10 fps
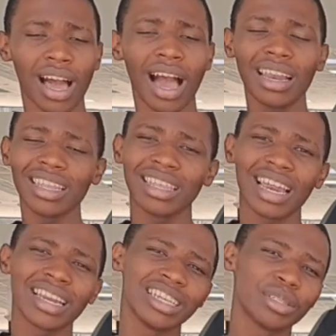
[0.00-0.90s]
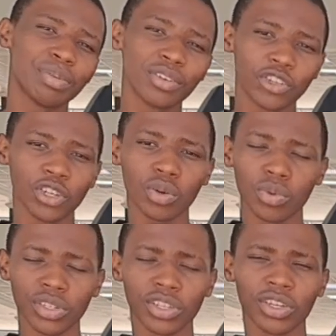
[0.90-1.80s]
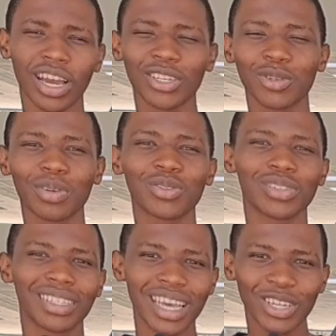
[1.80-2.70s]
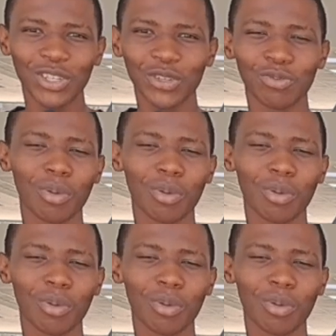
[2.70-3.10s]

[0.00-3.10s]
Other than that, it's been Journalingwheels. Thank you guys so much for staying tuned.